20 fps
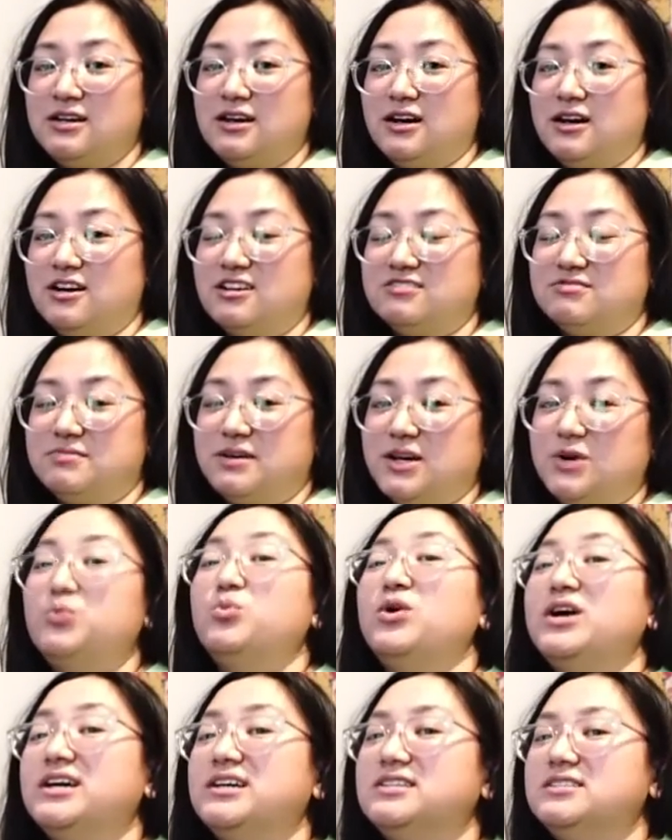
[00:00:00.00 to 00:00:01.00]
of my
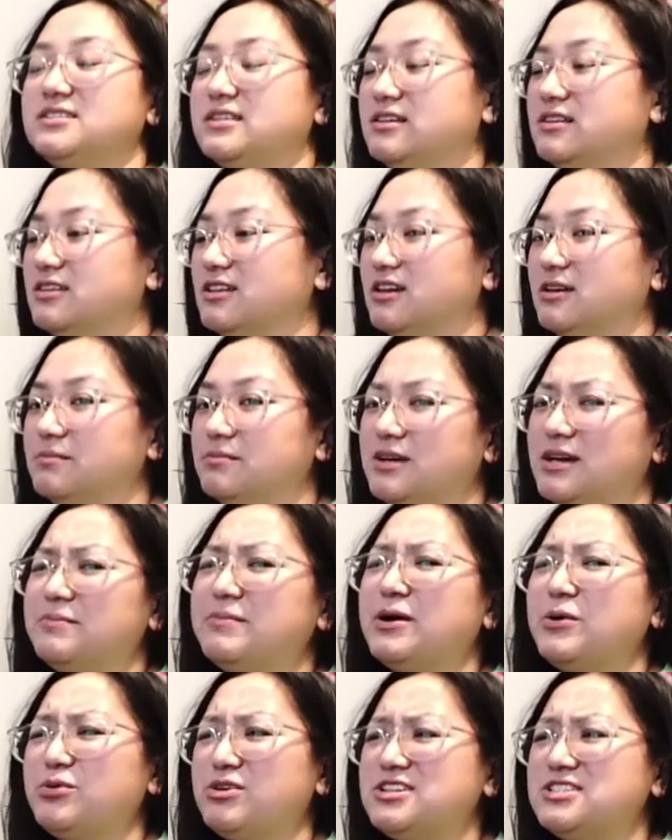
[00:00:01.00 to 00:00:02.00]
wigs in them. And
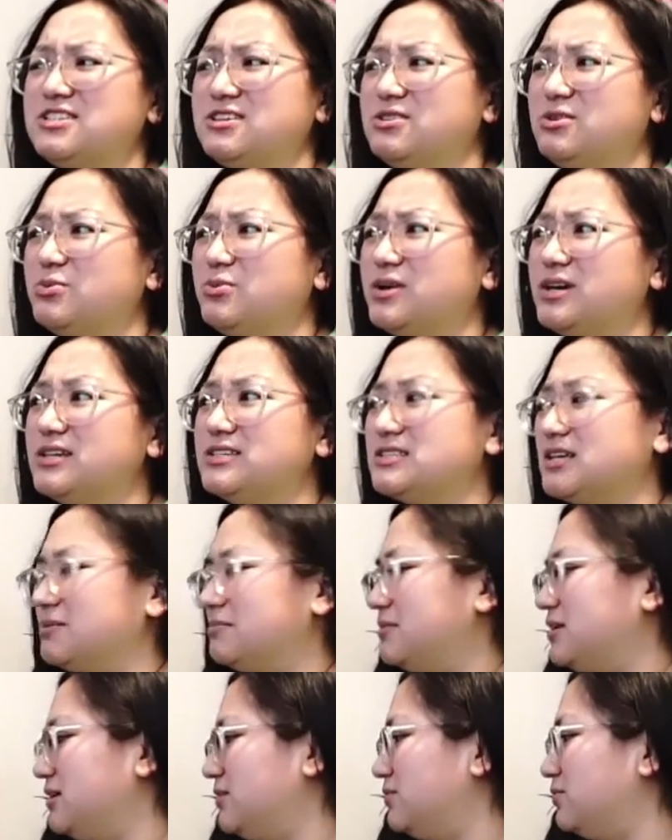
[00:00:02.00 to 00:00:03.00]
by rest of the wigs, I
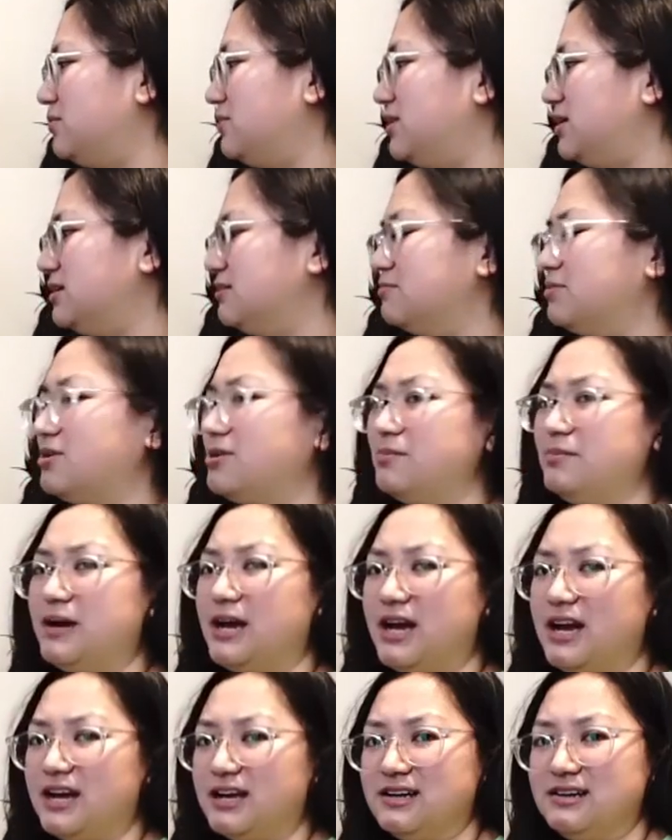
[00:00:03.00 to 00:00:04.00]
mean 1 per
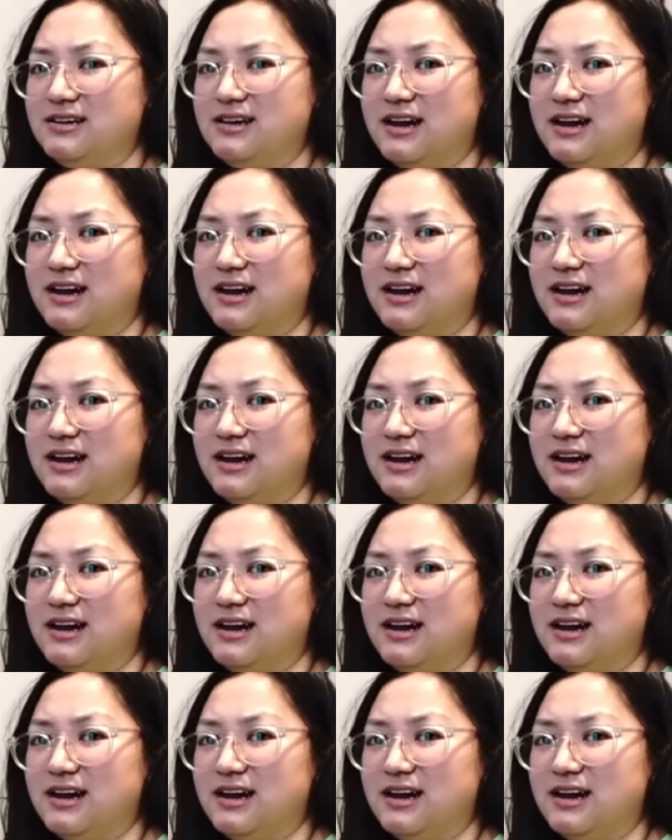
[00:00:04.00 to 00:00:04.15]
bag.